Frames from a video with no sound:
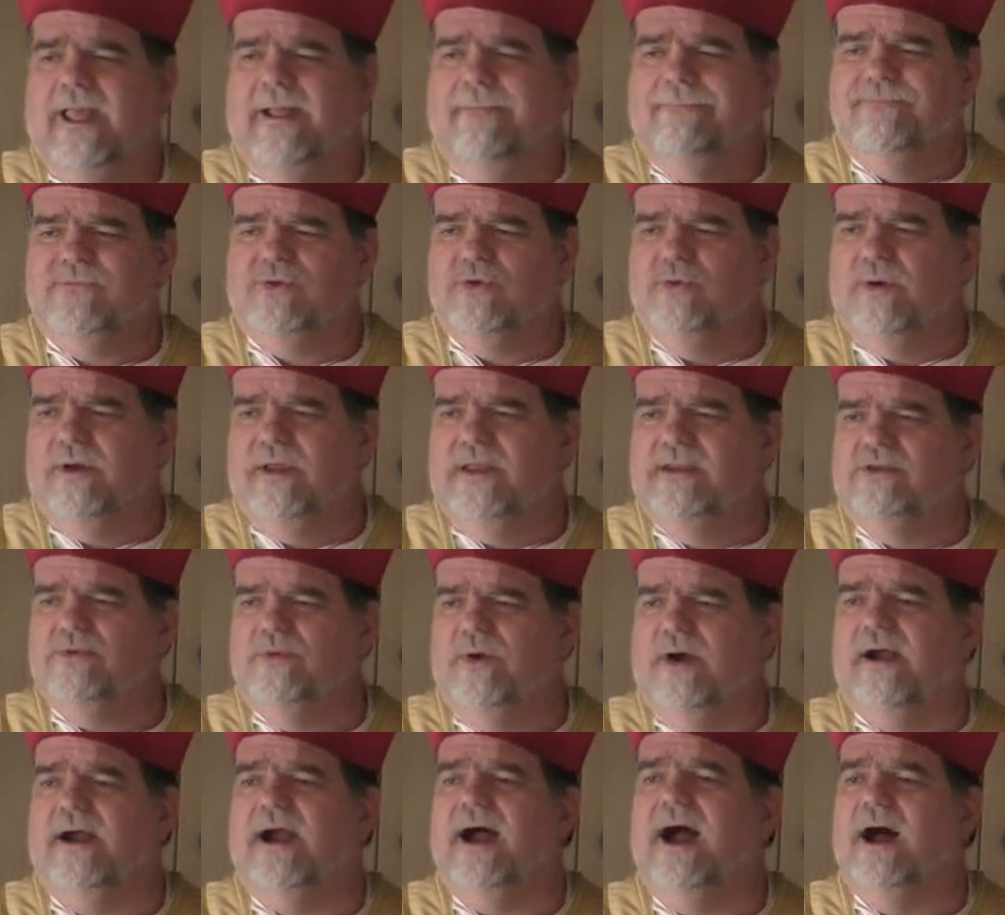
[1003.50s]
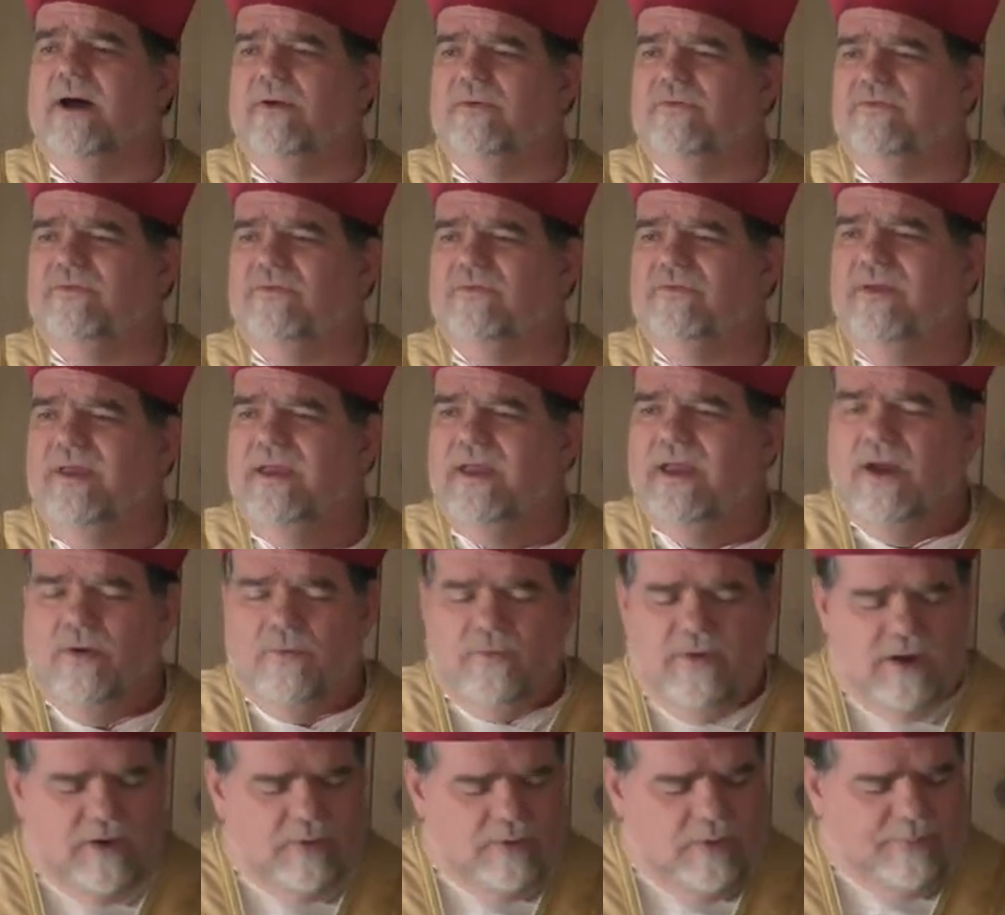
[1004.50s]
into our house.
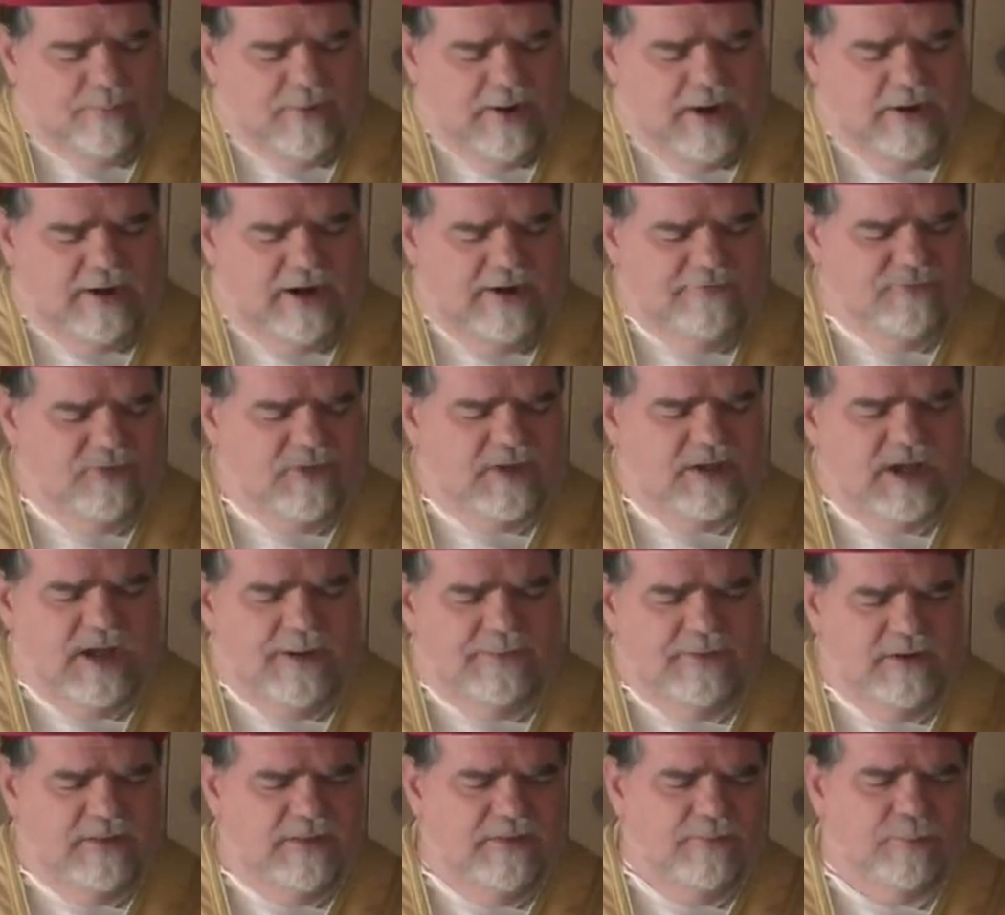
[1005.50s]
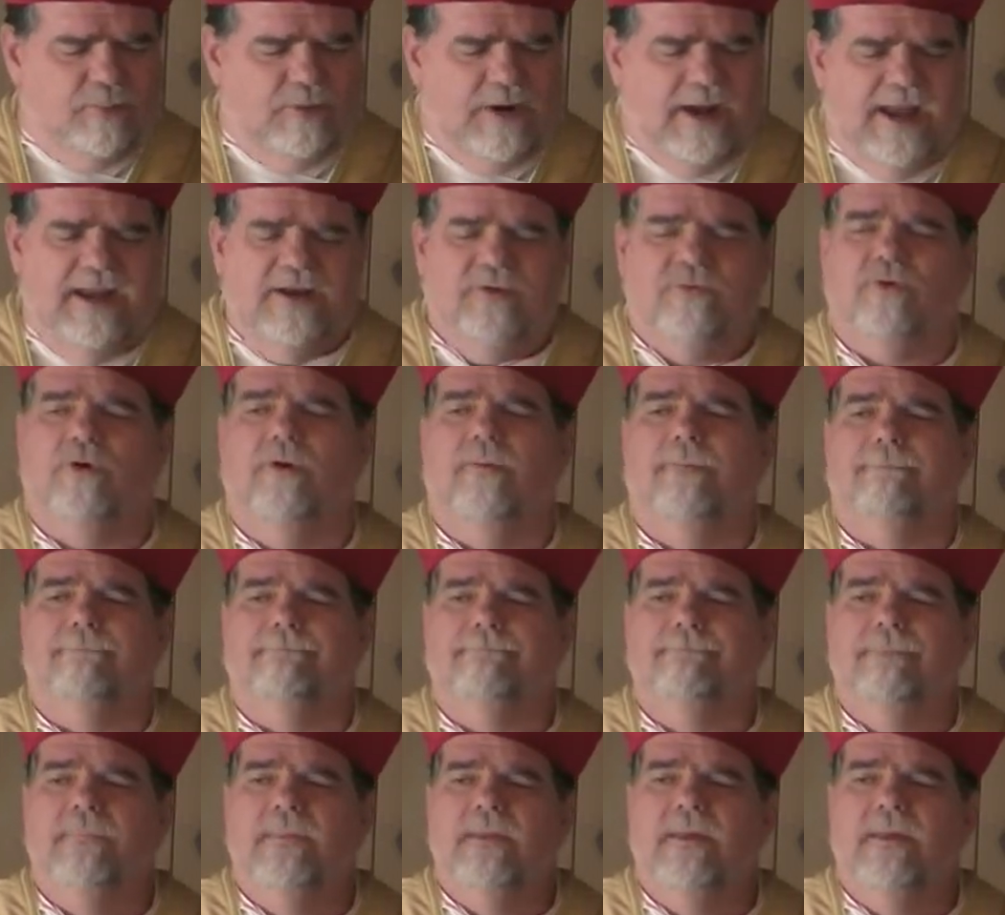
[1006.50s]
We are preparing for the coming of the bridegroom.